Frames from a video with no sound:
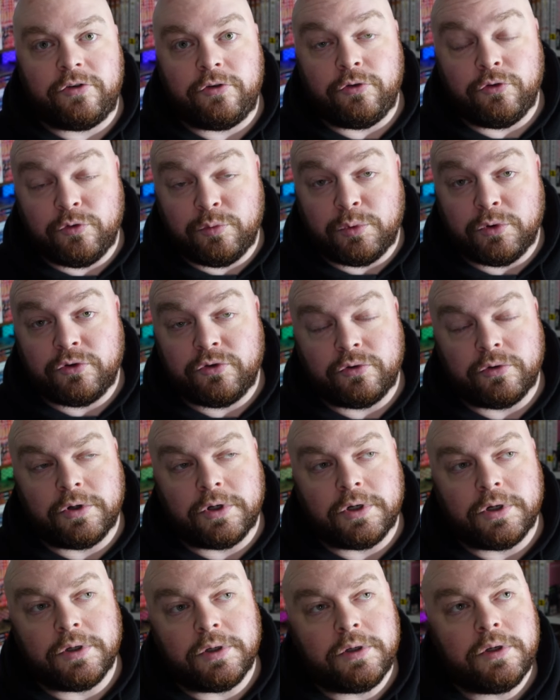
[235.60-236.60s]
used bookstore
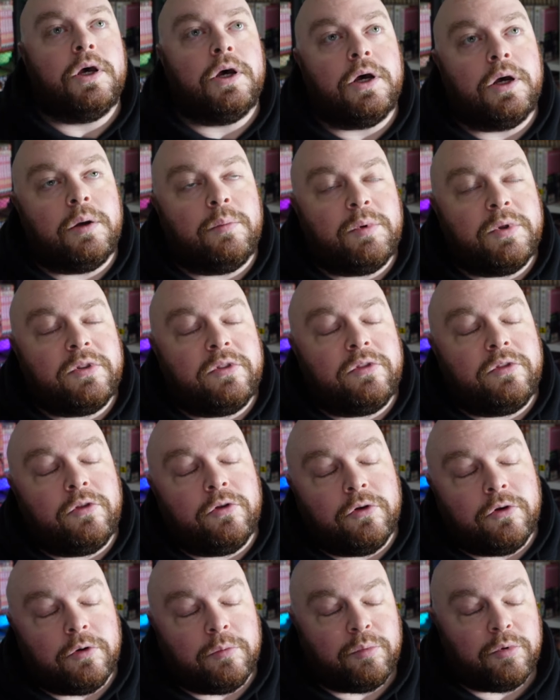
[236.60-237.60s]
here, but
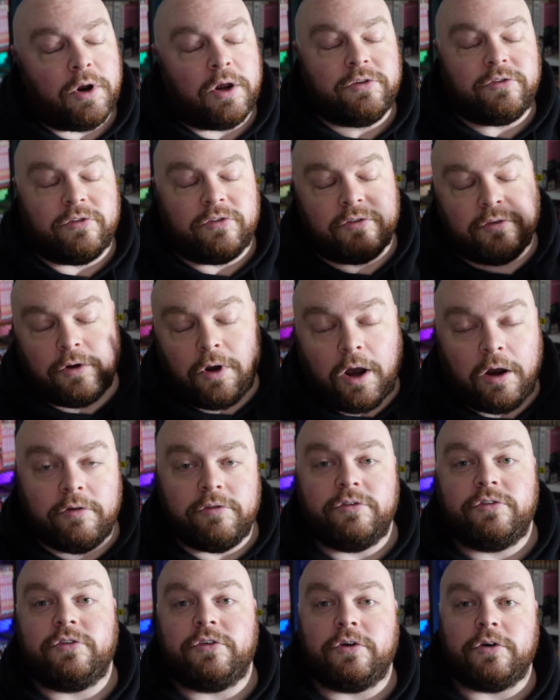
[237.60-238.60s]
their prices
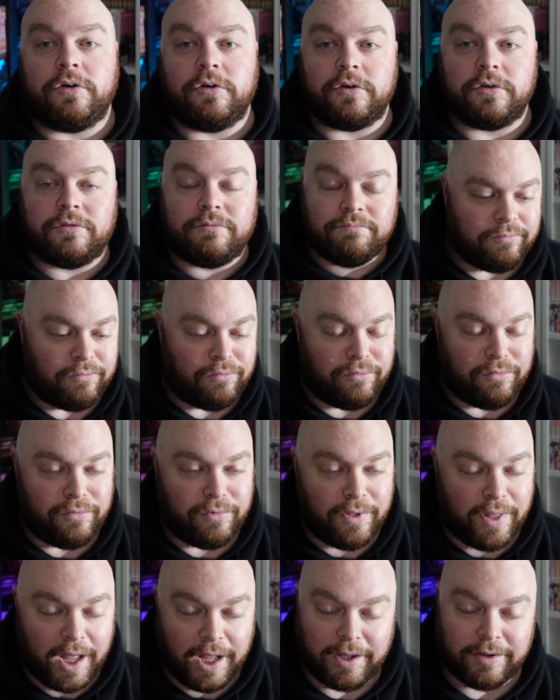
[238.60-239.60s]
obviously are
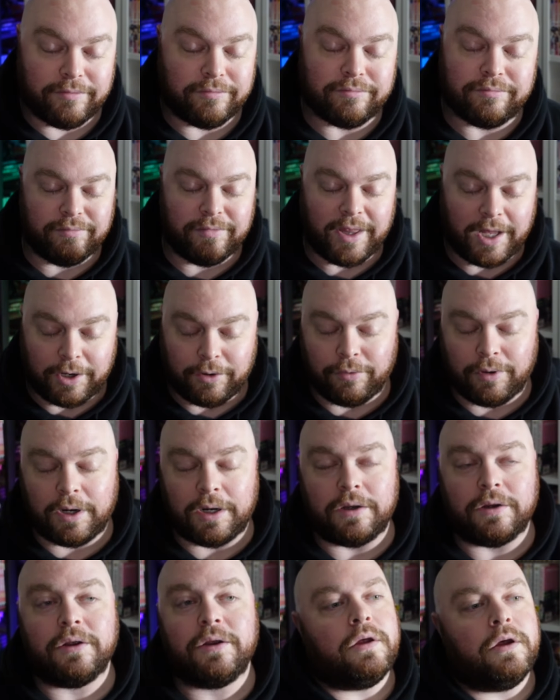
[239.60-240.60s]
not that
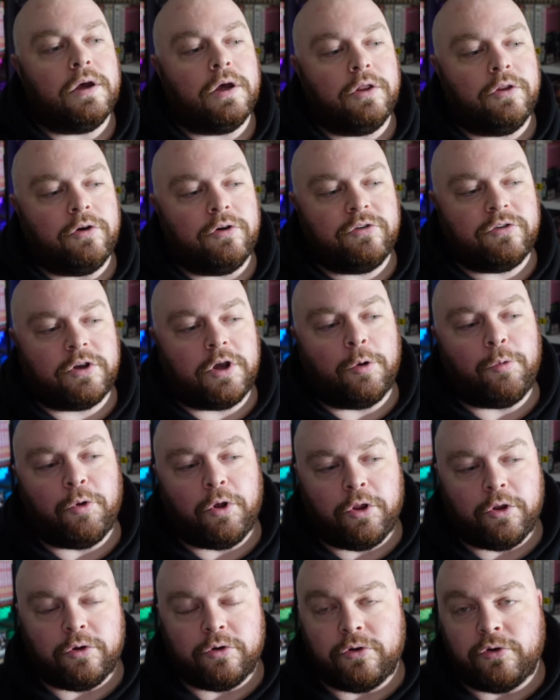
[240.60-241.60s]
great. There is a couple
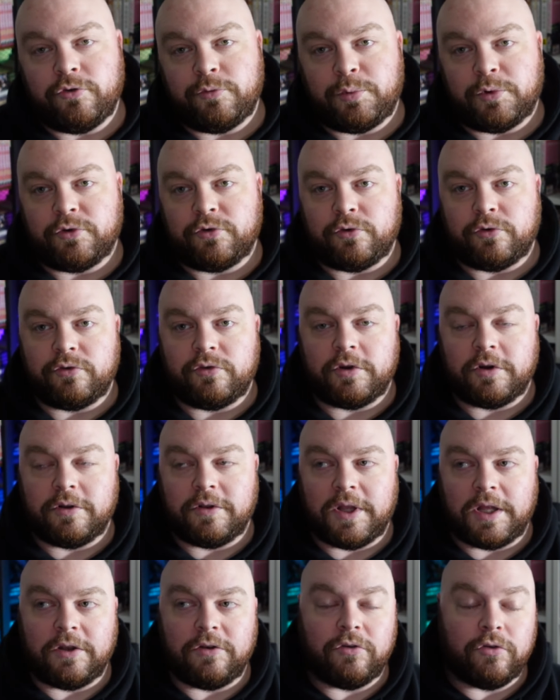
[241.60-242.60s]
other used bookstores here
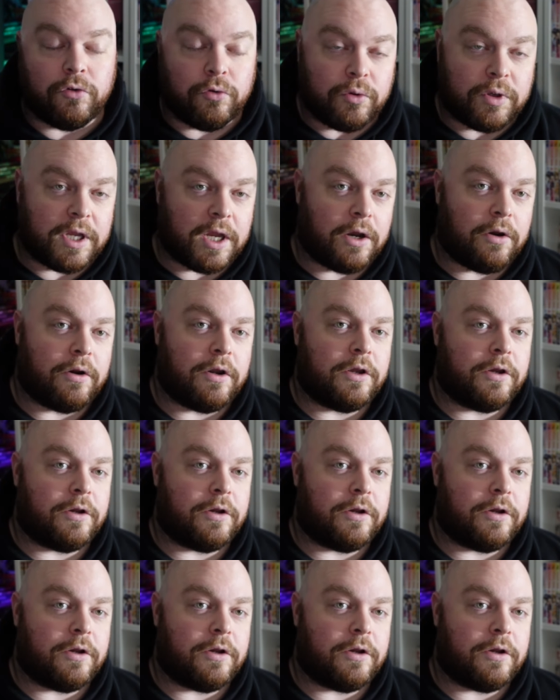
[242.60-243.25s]
that do carry